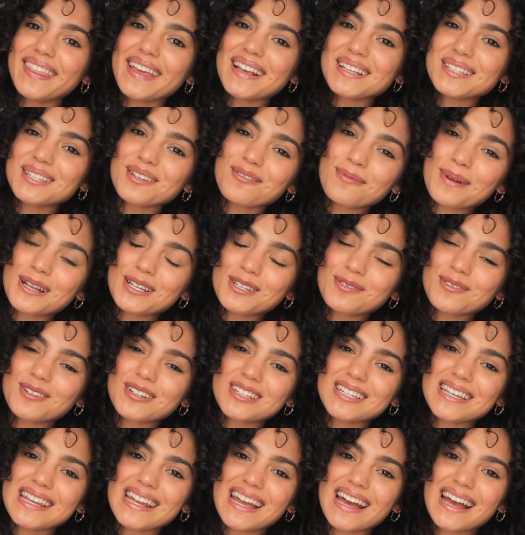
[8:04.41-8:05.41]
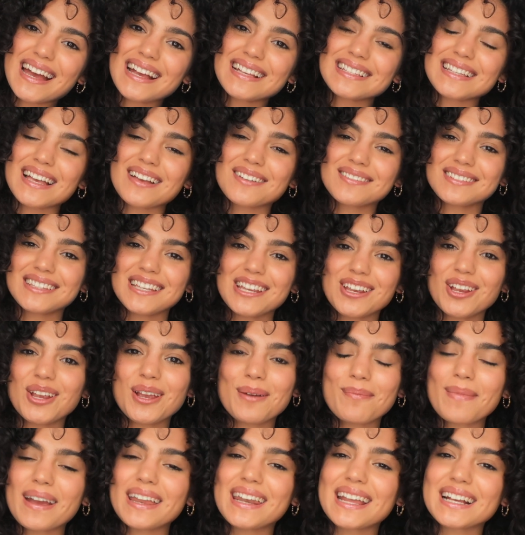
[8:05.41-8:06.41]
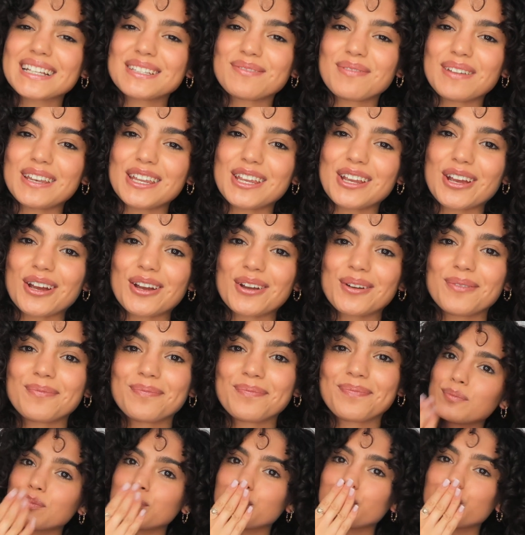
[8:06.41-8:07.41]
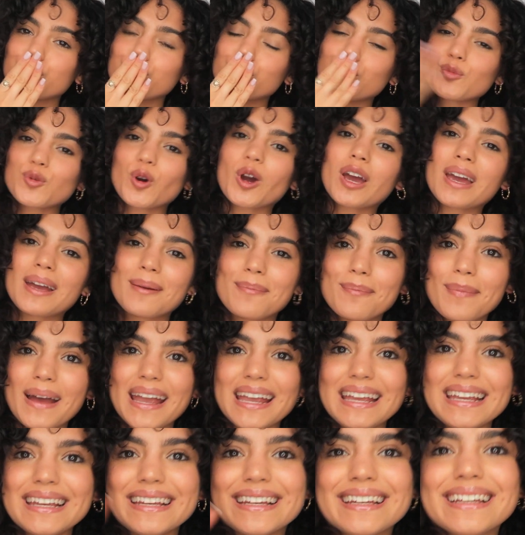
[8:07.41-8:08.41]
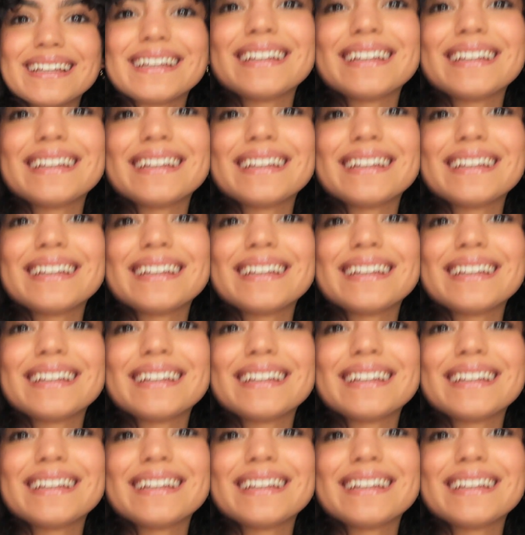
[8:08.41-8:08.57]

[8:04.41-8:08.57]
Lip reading: Thanks so much for watching, guys. I'll see you in my next video. Bye.